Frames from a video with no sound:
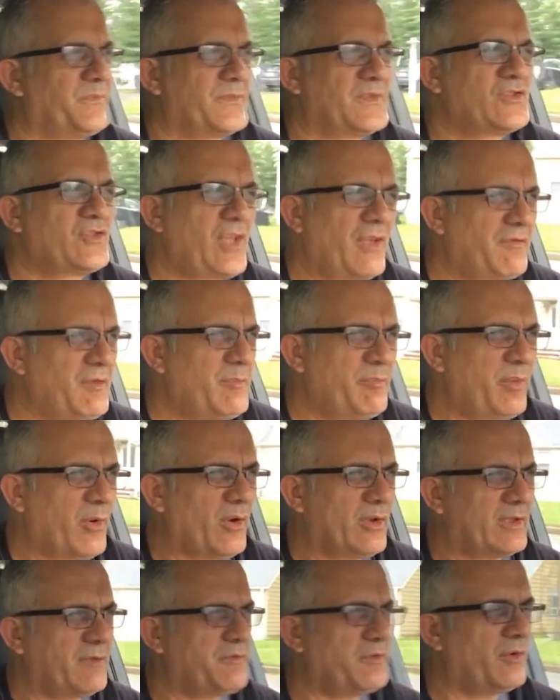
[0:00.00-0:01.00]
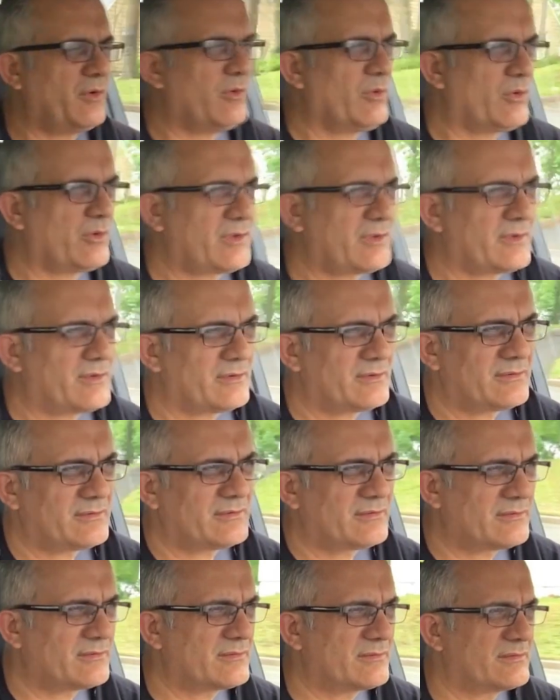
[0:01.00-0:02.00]
Chevy Bolt, if you look,
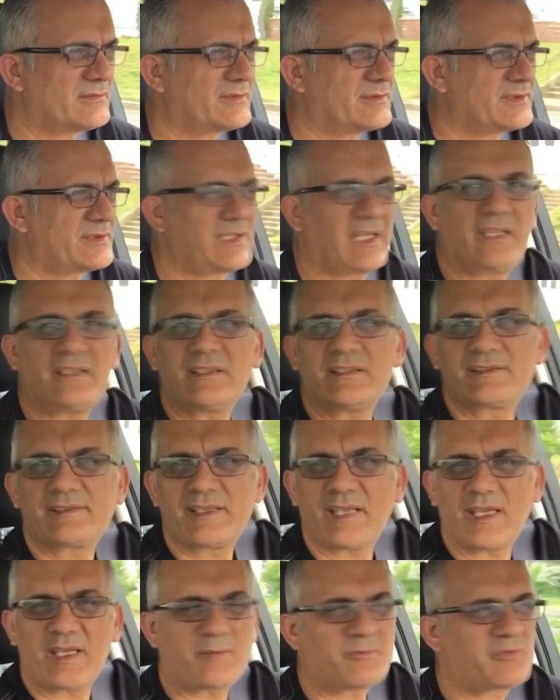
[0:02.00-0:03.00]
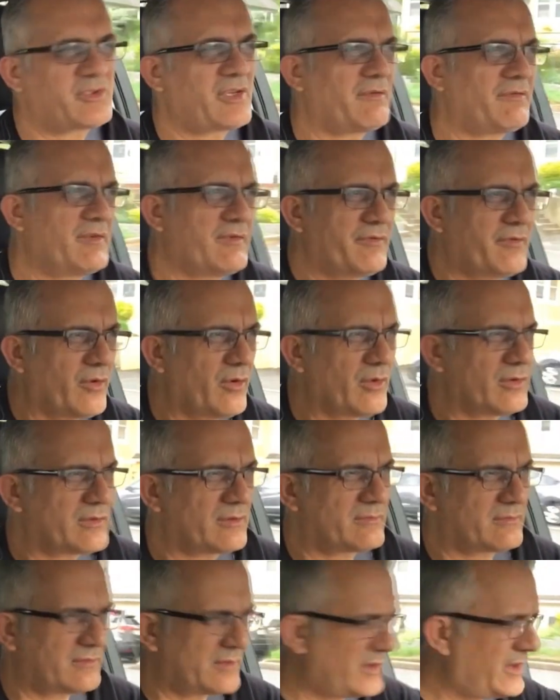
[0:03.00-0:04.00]
stayed the same. Chevy Volt
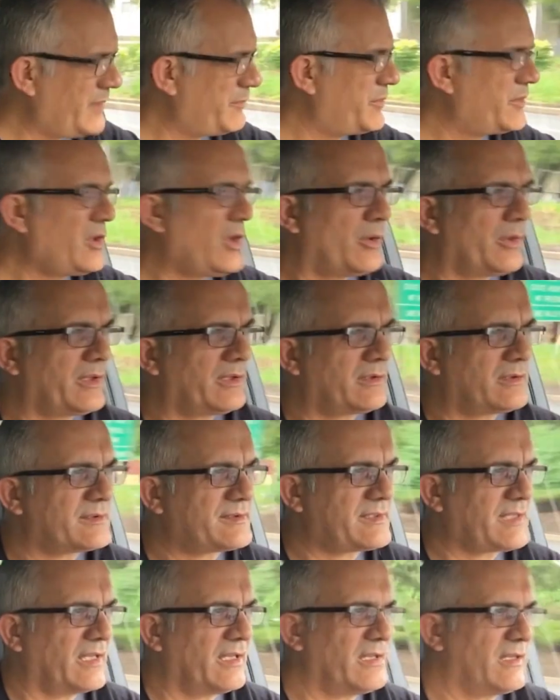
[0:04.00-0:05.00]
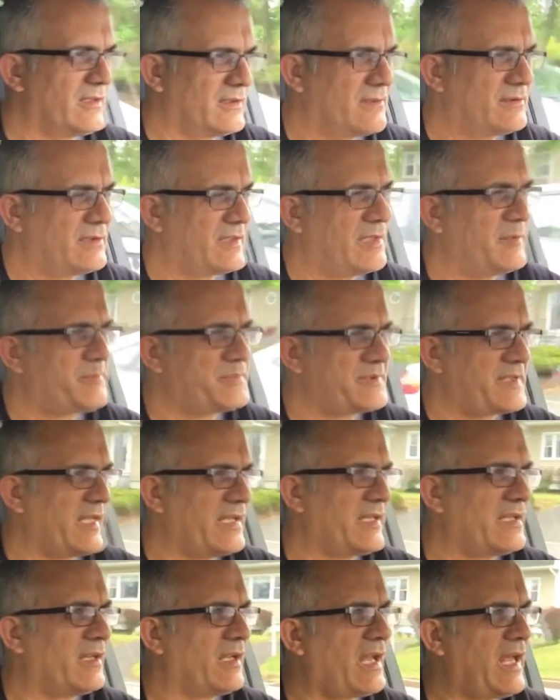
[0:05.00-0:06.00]
keep
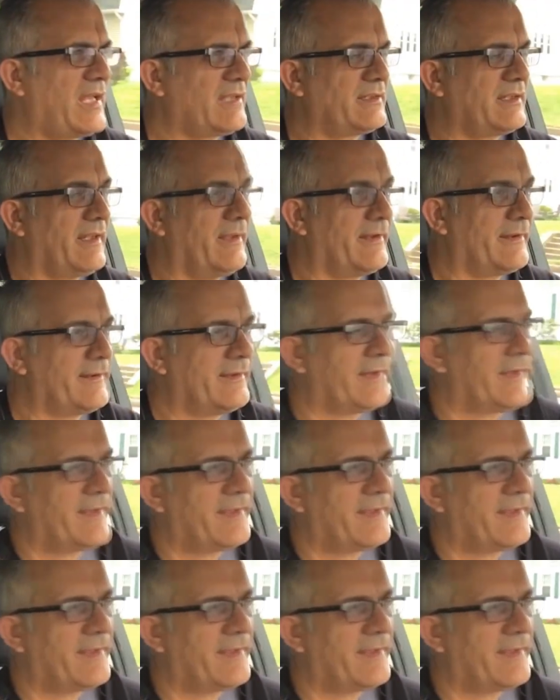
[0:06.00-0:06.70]
selling a lot, and